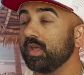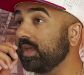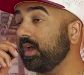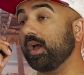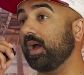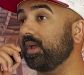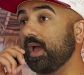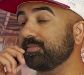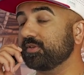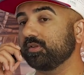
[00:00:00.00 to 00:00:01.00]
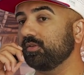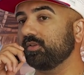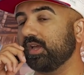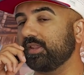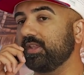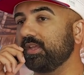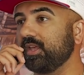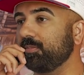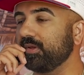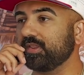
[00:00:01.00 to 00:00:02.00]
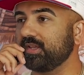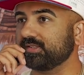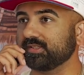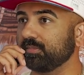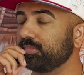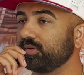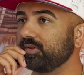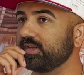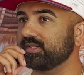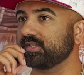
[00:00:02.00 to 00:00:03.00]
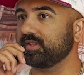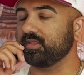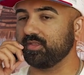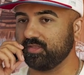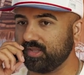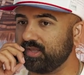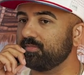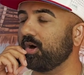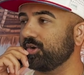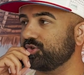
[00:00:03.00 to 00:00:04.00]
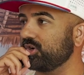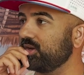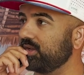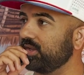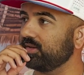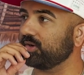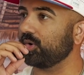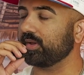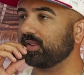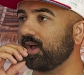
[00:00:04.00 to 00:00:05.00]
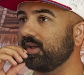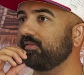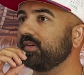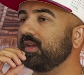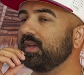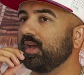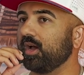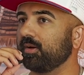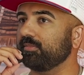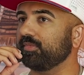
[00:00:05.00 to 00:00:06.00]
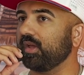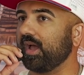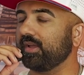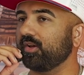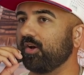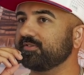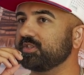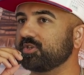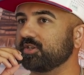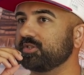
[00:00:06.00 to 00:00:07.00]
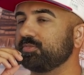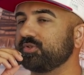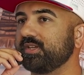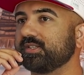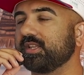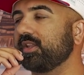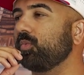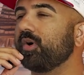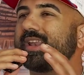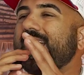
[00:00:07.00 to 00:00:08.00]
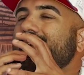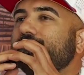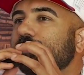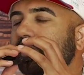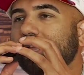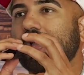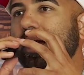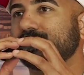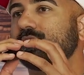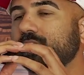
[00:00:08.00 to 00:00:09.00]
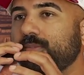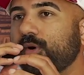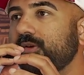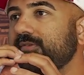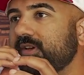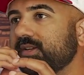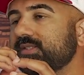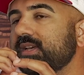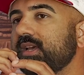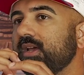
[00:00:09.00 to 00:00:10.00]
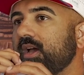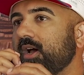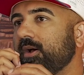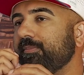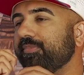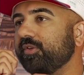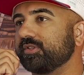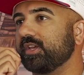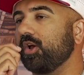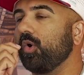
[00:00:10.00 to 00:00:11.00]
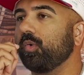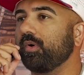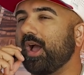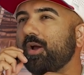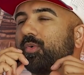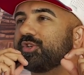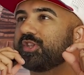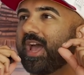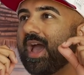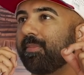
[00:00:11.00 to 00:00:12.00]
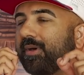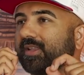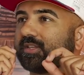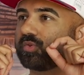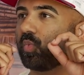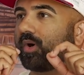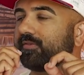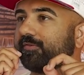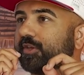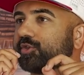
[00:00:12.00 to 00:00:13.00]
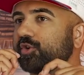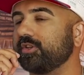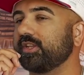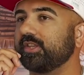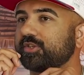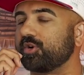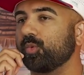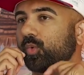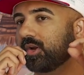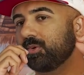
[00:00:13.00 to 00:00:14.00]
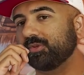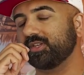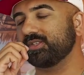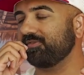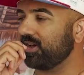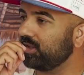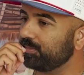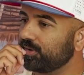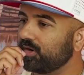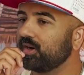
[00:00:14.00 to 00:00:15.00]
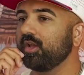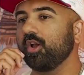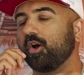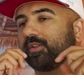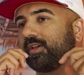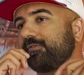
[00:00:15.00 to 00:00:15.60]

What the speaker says: Yeah, I think keeping things simple is the mantra in going live. I often talk to boutiques and they want everything absolutely perfect. They'll say, oh, I wish the app had this one feature, and then they start working with the developer on that